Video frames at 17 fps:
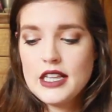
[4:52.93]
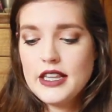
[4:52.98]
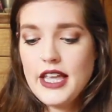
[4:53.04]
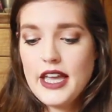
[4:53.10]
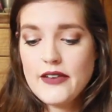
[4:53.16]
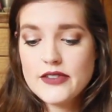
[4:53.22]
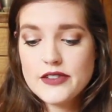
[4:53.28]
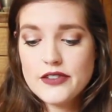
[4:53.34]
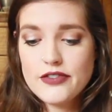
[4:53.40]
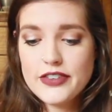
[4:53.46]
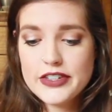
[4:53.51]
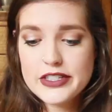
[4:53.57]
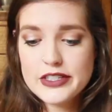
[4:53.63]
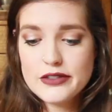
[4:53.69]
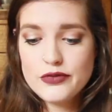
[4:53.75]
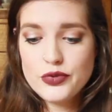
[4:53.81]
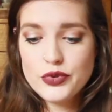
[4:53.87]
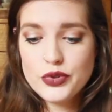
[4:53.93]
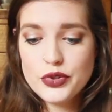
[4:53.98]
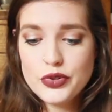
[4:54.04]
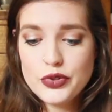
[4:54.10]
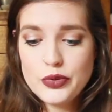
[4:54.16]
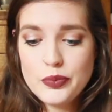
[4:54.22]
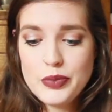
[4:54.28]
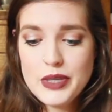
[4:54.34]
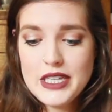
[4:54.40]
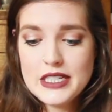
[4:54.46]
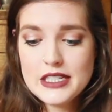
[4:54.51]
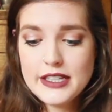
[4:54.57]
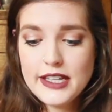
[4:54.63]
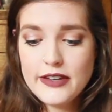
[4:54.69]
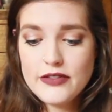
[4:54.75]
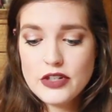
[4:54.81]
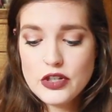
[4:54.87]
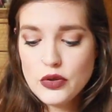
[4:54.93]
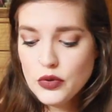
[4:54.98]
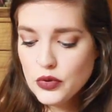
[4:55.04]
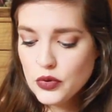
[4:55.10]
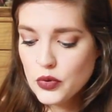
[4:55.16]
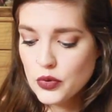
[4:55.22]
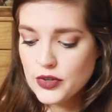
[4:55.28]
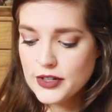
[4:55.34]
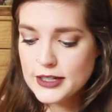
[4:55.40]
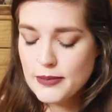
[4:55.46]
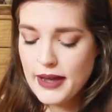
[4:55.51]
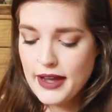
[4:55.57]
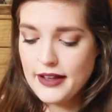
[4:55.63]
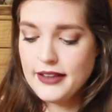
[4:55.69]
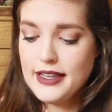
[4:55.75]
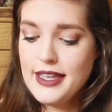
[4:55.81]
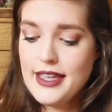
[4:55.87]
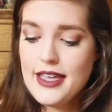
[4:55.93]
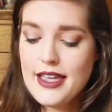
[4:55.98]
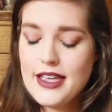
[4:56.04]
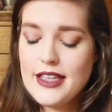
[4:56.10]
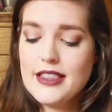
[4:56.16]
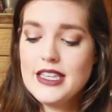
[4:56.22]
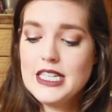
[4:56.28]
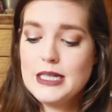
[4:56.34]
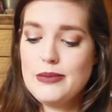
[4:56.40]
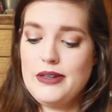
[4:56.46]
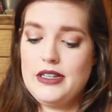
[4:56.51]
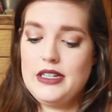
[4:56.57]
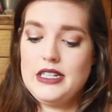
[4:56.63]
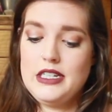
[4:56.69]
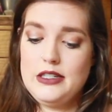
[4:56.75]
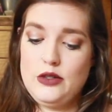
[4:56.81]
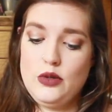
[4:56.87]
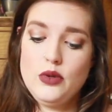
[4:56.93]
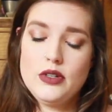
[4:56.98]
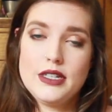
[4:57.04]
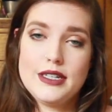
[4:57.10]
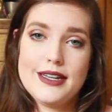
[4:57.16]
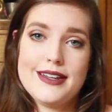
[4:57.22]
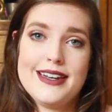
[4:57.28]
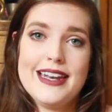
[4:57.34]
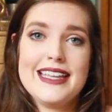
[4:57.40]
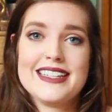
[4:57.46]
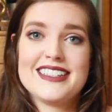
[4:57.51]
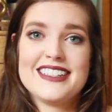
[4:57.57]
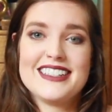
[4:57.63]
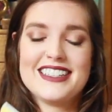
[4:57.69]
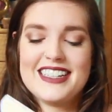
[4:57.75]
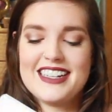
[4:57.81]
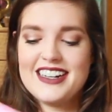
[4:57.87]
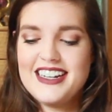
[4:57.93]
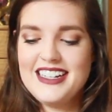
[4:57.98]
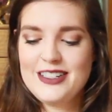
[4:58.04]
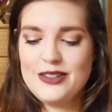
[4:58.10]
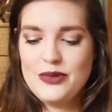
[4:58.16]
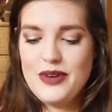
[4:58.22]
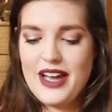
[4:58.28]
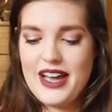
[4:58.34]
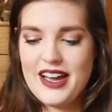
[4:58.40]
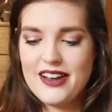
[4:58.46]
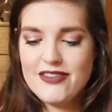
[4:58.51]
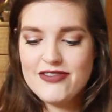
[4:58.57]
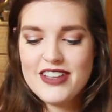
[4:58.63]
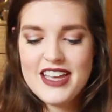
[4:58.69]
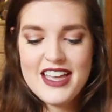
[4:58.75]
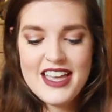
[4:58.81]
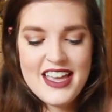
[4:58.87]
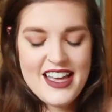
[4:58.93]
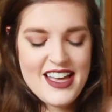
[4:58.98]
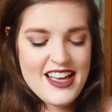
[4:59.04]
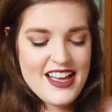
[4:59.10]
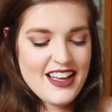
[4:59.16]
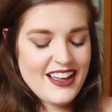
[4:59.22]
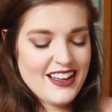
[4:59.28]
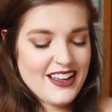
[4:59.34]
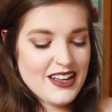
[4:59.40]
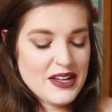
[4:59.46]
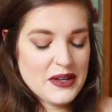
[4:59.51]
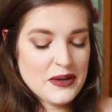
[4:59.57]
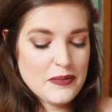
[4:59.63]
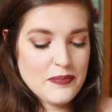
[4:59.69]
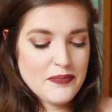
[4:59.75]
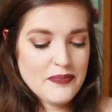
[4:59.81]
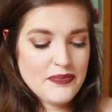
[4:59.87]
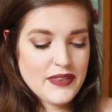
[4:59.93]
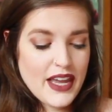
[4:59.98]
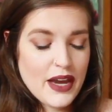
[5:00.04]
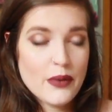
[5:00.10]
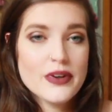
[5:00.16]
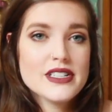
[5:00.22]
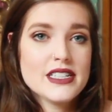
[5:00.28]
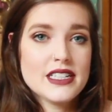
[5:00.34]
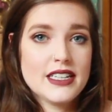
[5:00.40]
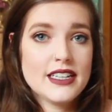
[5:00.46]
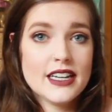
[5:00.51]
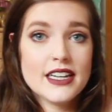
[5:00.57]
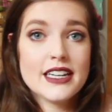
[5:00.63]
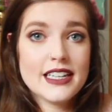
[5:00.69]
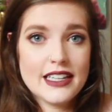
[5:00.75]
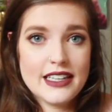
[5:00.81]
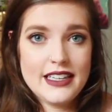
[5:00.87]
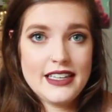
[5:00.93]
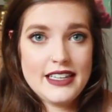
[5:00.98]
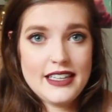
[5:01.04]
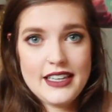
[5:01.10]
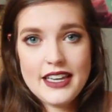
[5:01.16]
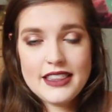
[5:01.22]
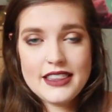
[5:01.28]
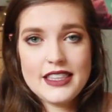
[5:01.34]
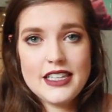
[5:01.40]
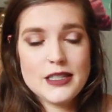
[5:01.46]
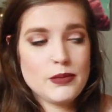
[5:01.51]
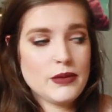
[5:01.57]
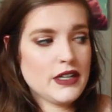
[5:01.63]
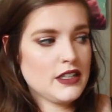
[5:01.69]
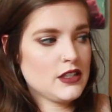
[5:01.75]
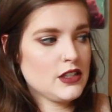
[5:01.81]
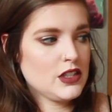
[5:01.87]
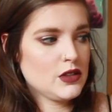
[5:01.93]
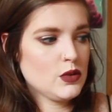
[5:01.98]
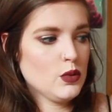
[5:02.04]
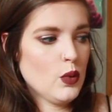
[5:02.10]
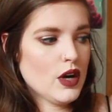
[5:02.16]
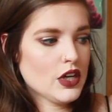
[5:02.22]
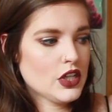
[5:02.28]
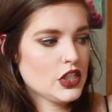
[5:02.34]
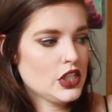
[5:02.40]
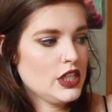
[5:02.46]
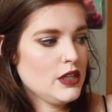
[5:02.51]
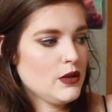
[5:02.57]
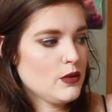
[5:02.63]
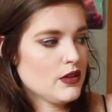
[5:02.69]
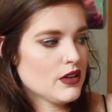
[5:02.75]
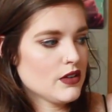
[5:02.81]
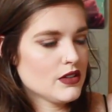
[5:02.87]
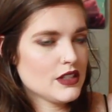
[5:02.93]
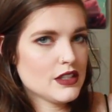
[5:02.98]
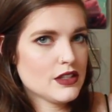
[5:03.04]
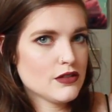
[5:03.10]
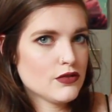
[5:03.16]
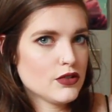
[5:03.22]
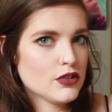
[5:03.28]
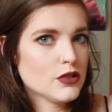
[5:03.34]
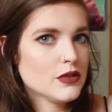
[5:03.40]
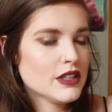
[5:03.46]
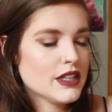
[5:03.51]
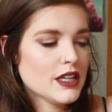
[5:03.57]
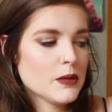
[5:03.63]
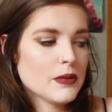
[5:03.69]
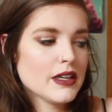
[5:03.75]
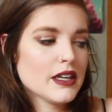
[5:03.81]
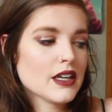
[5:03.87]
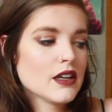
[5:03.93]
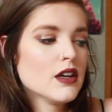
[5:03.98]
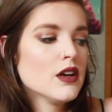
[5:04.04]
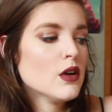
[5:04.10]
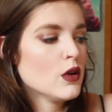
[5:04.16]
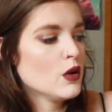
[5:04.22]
Life's a Festival Peace, Love, and Unicorns palette, and this palette is totally unnecessary to have. I wasn't gonna get this, but I swatched it when I was in Sephora one day, and I'm like,